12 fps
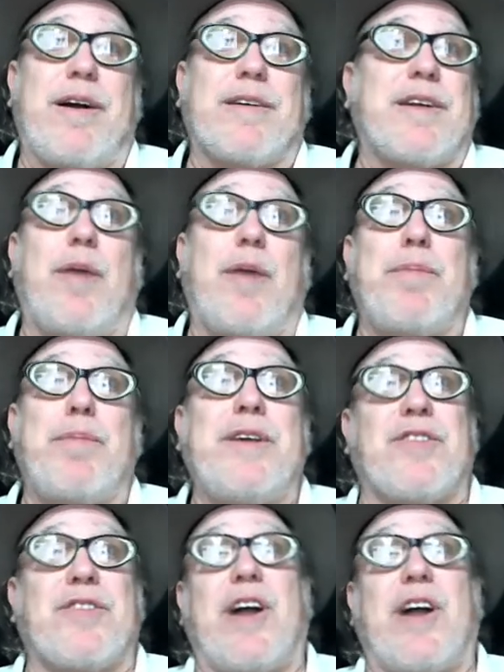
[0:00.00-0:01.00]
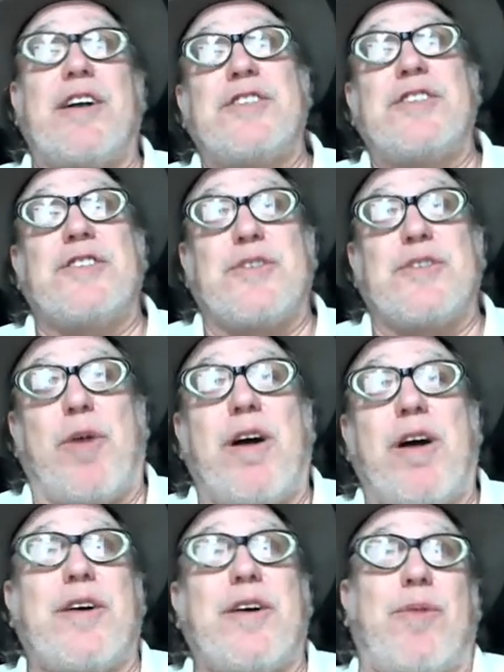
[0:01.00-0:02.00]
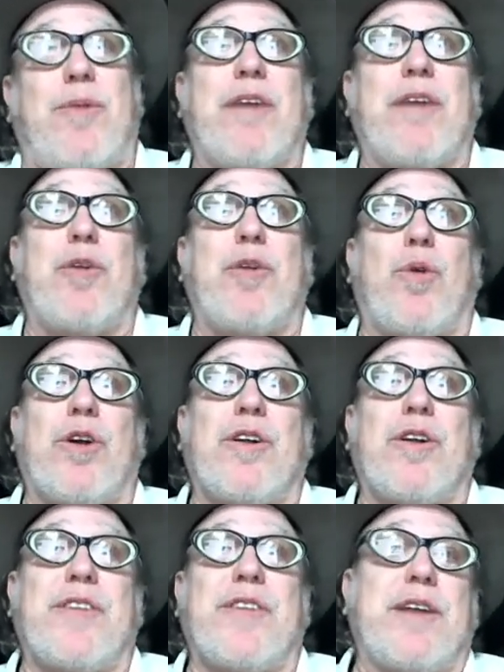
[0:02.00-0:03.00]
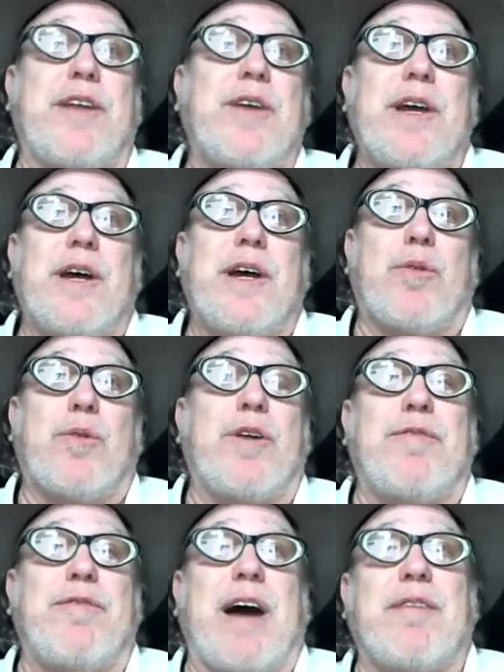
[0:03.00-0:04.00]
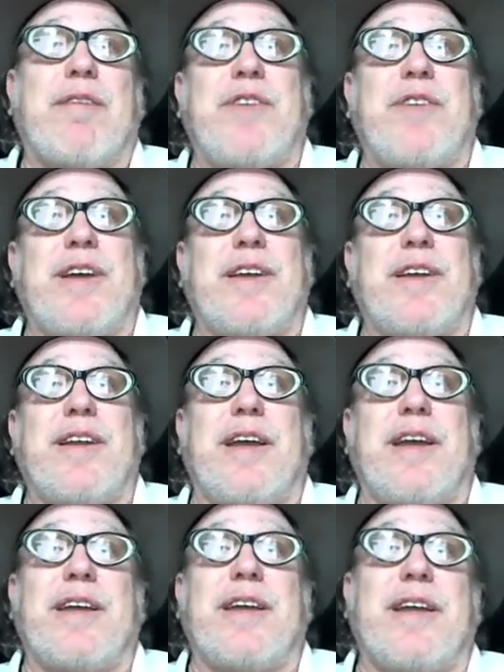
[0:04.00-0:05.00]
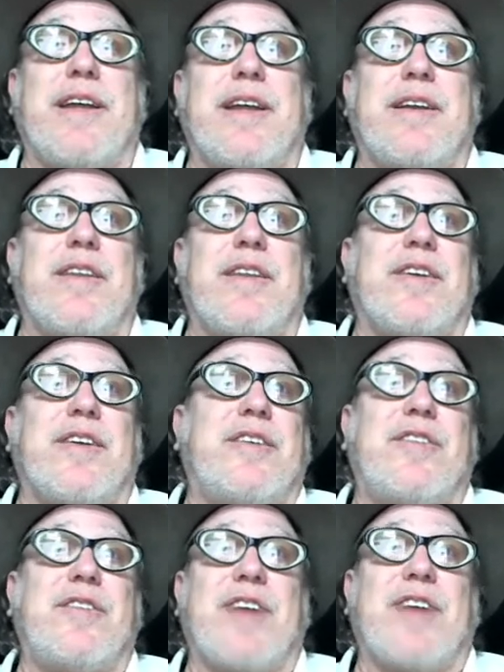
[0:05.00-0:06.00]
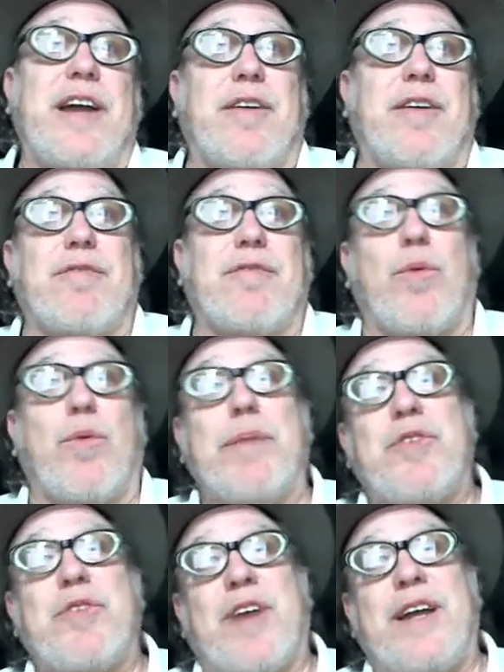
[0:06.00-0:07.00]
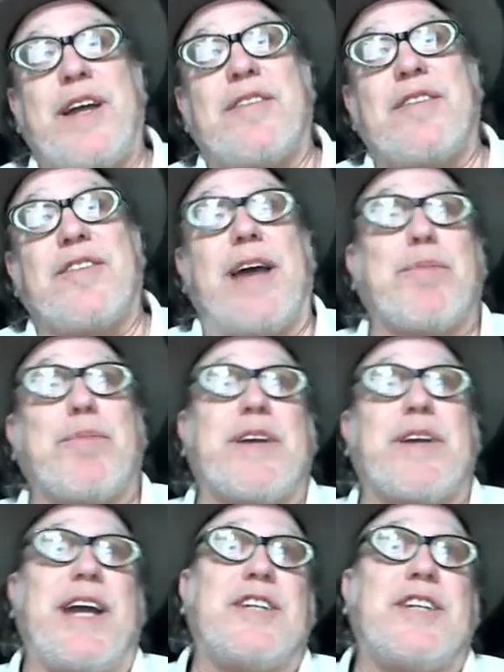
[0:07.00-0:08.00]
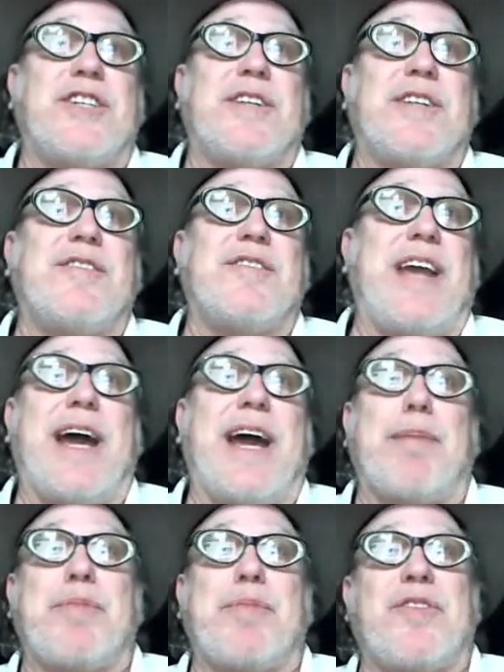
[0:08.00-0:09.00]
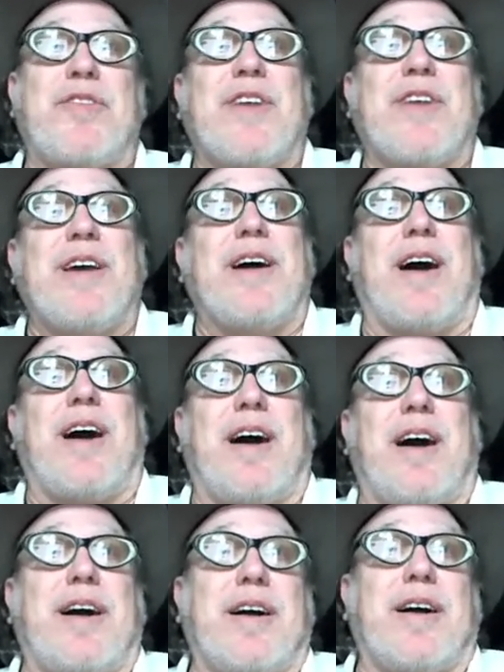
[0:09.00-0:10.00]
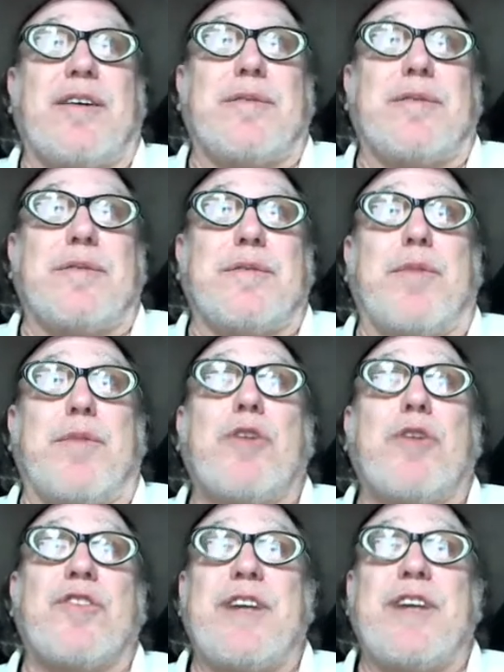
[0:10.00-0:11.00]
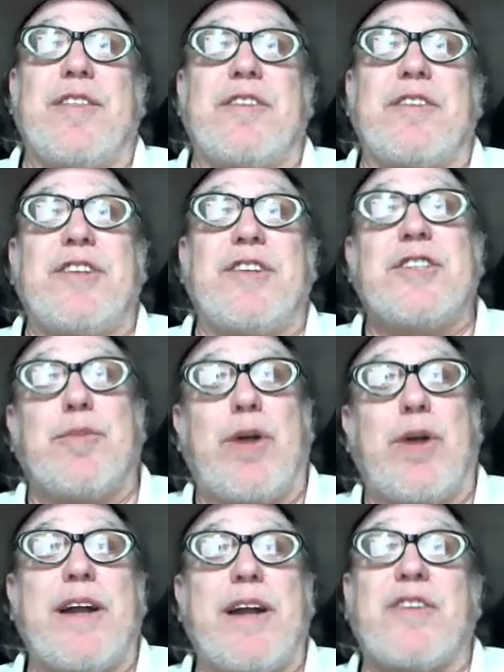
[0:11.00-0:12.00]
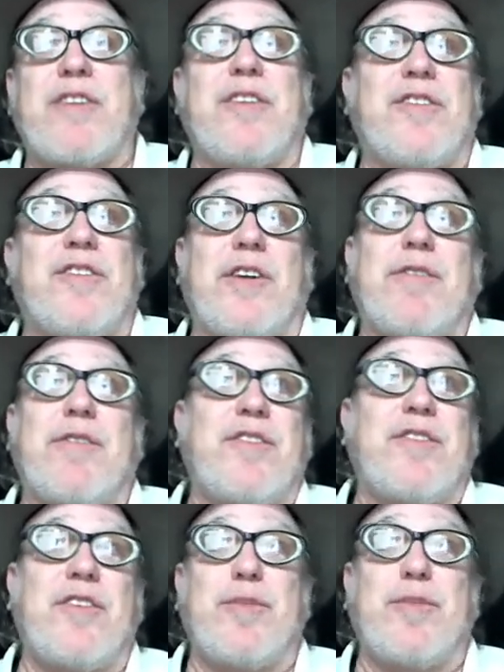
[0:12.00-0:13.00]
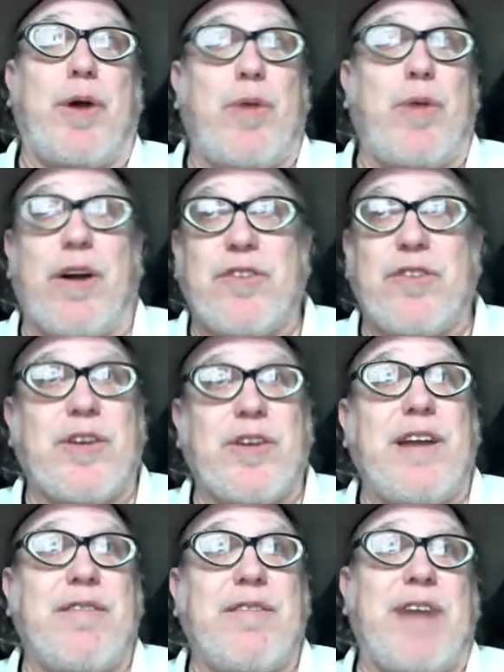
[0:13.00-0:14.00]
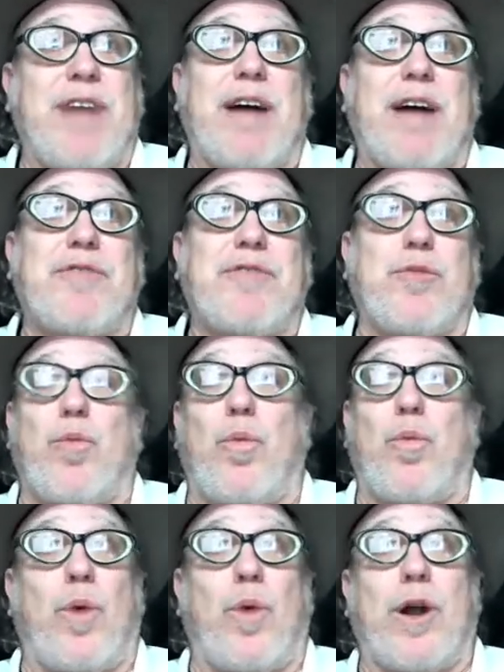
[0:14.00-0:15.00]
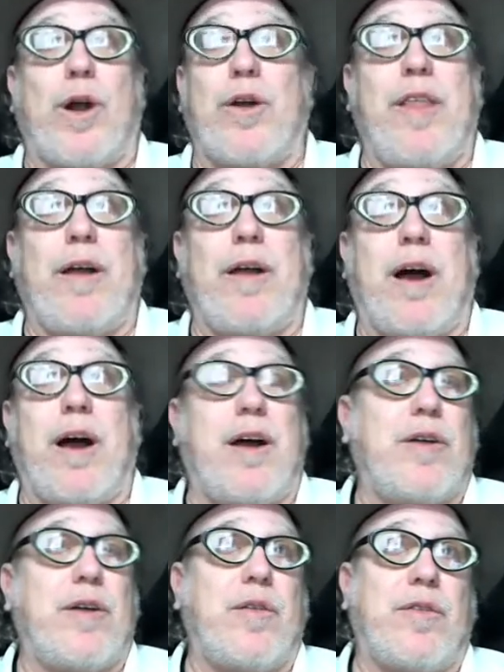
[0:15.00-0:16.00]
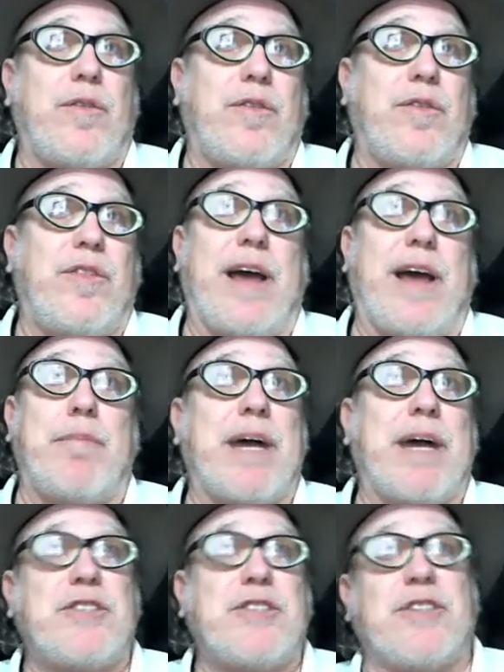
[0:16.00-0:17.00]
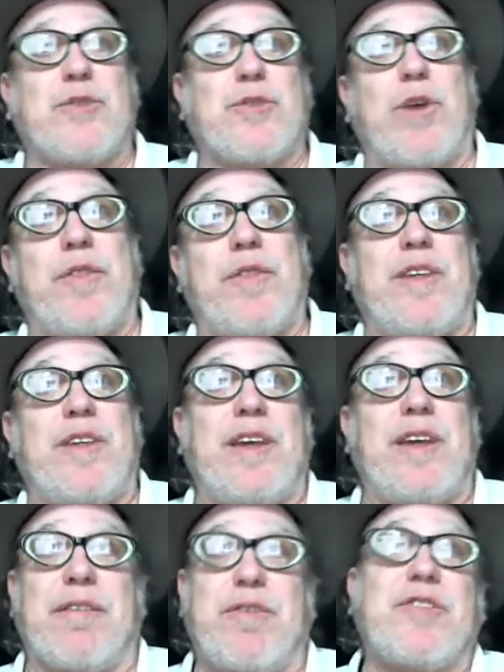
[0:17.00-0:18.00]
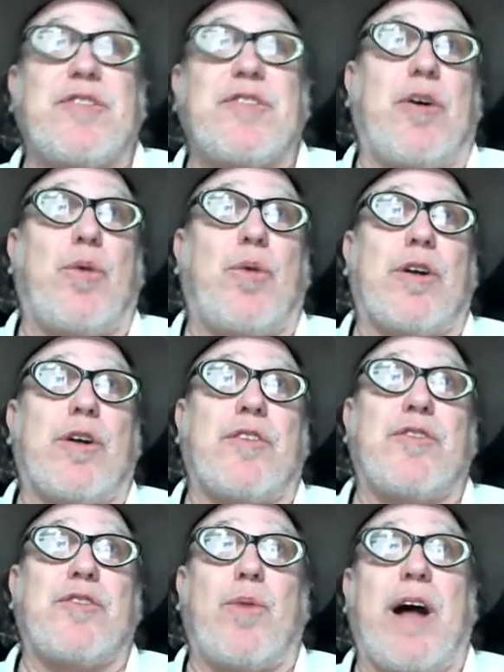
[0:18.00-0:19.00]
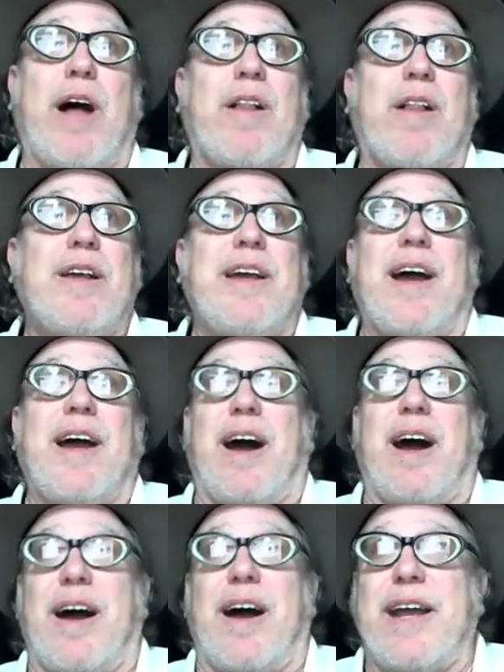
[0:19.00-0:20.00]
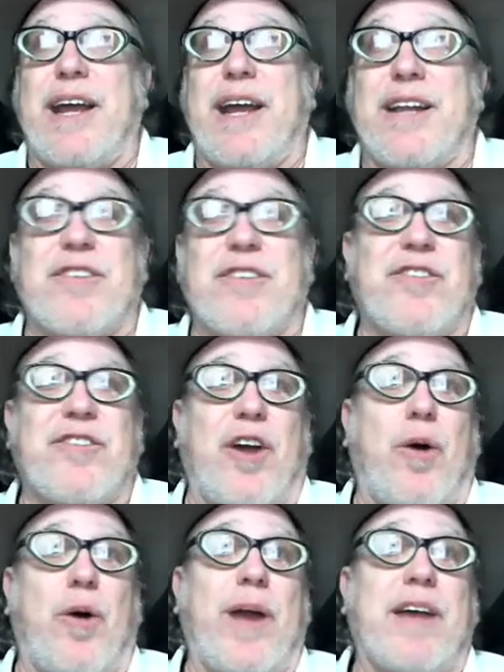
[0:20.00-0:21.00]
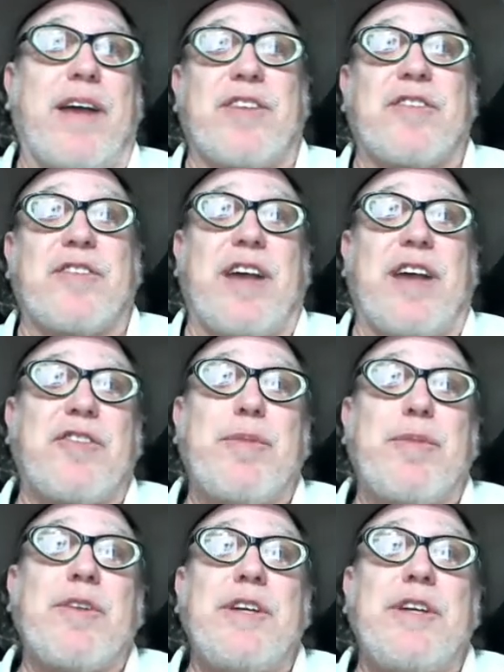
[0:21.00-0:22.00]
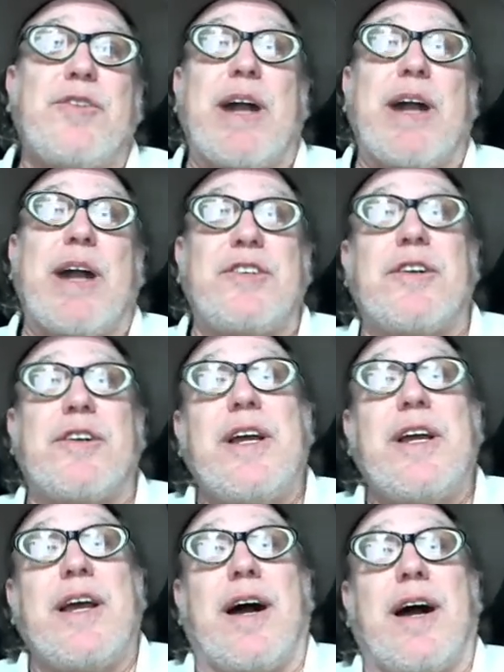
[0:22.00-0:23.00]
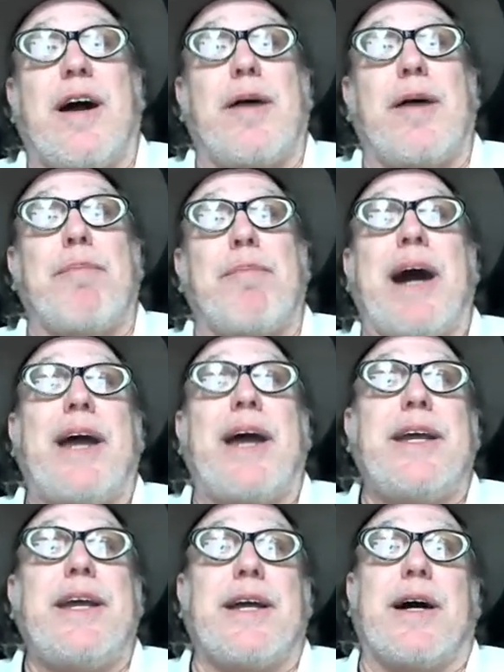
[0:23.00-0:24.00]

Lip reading: companies large and small around the world, and we're involved in the design of websites, applications, apps, mostly in the digital products and services, but we also get involved where that meshes with the physical world as well. And so as accessibility director, I